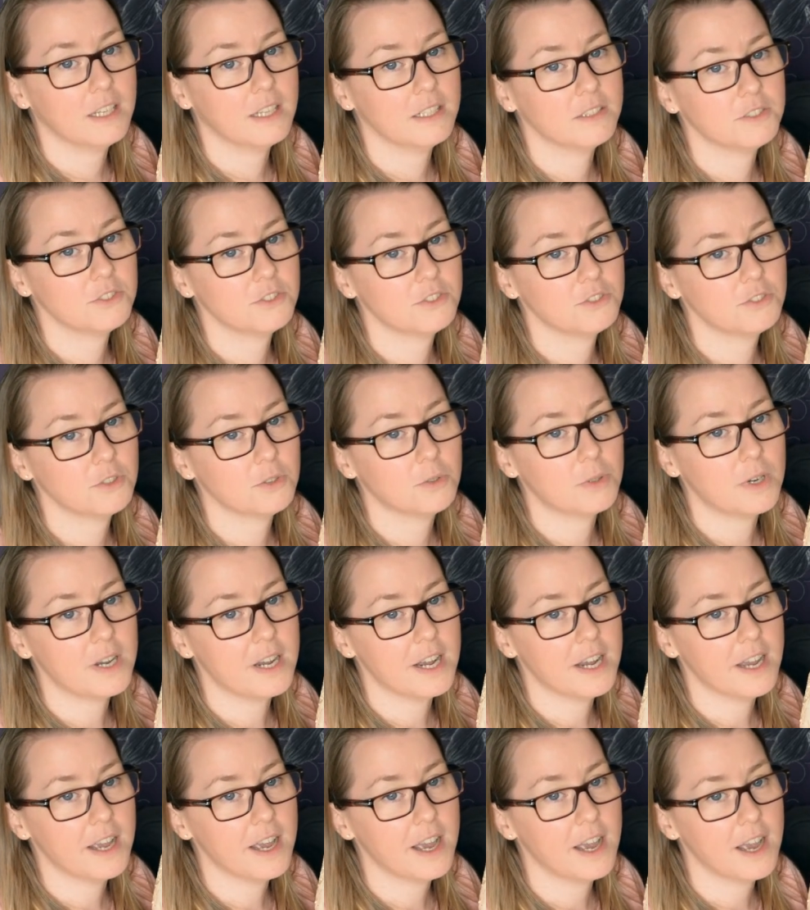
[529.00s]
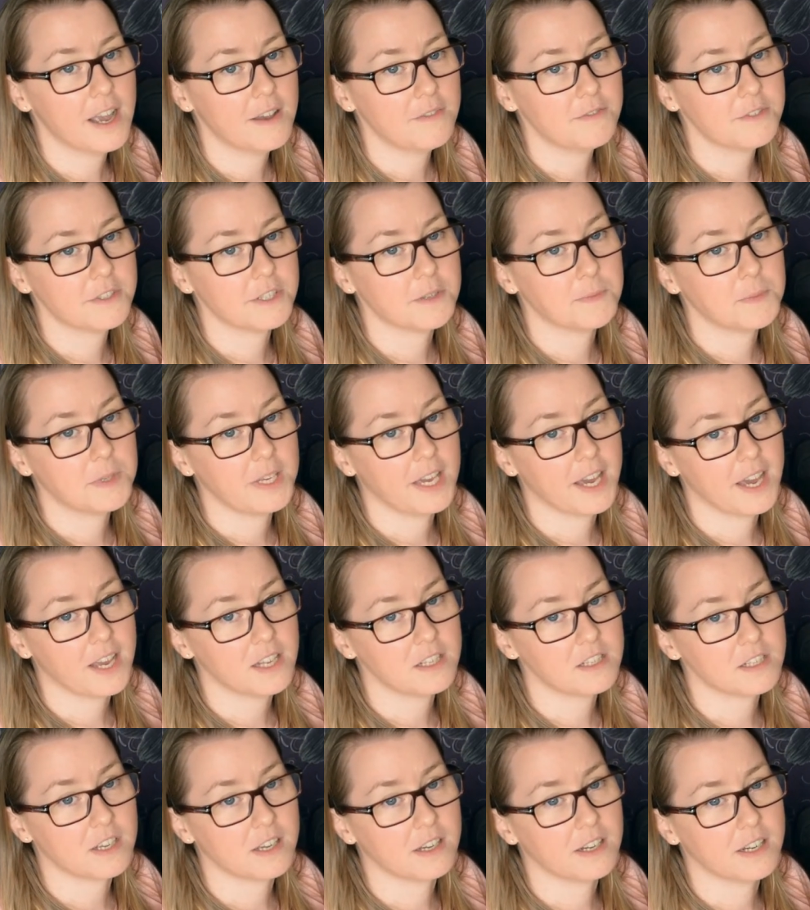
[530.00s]
So I have some
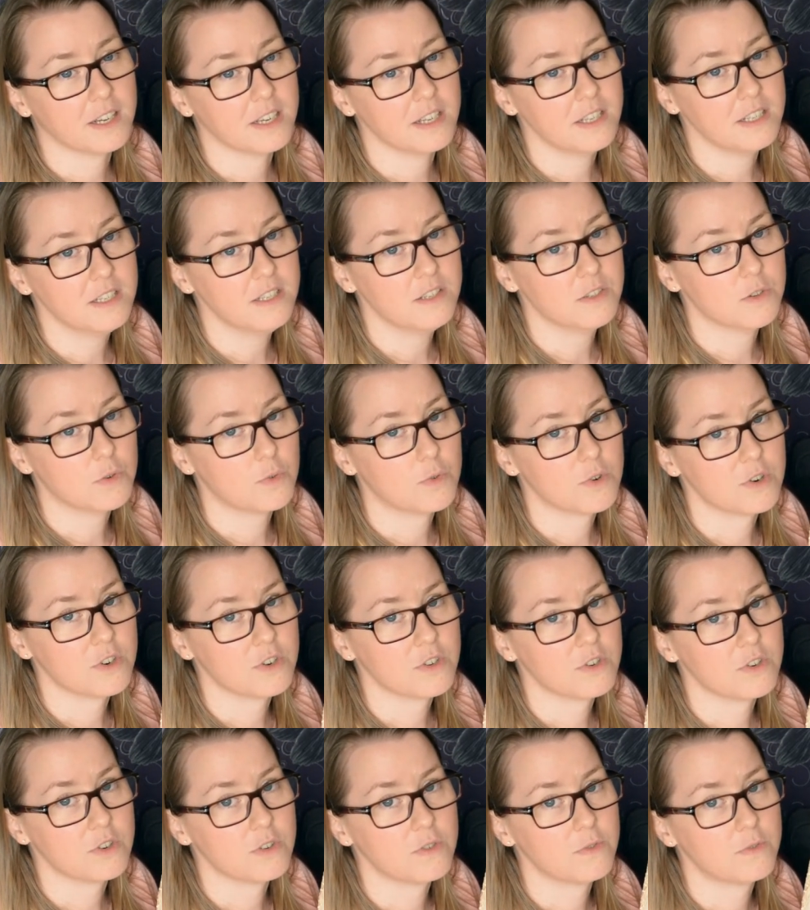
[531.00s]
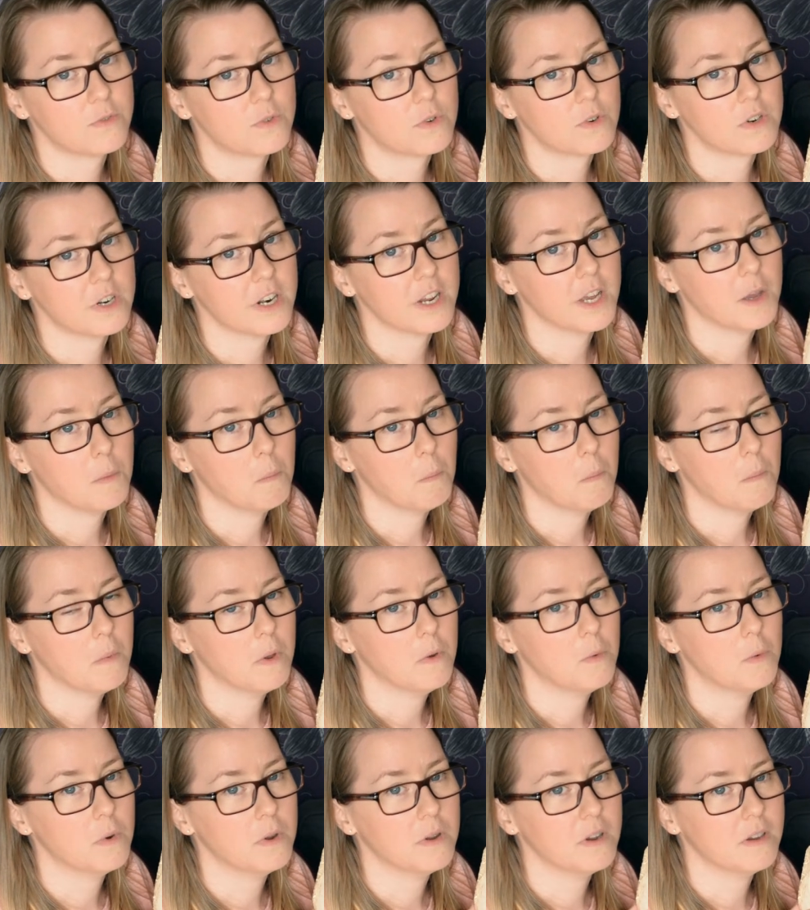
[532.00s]
cat eyes ordered for him
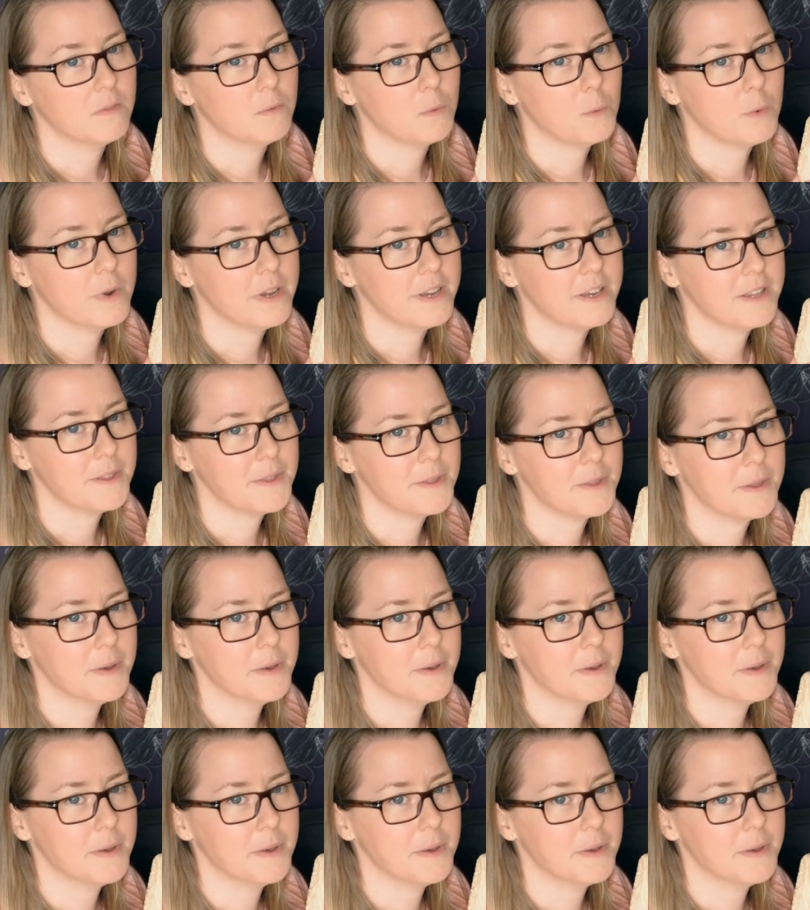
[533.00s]
with